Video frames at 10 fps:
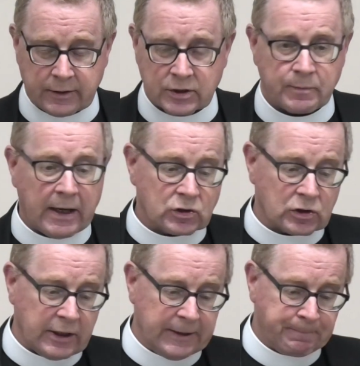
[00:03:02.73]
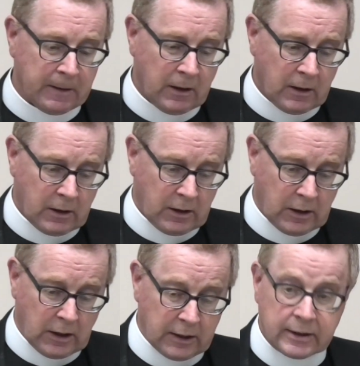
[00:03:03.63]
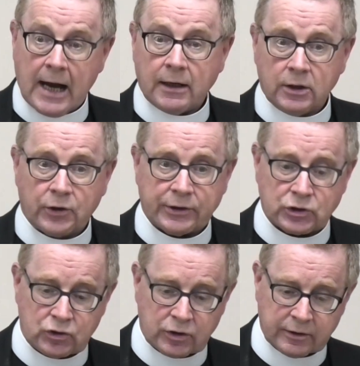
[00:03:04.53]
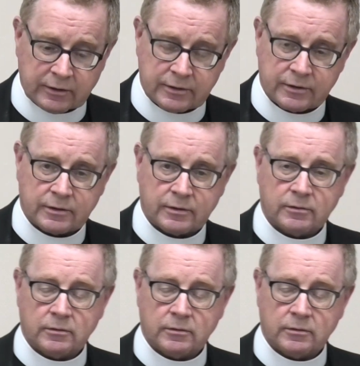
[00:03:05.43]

especially young Christians.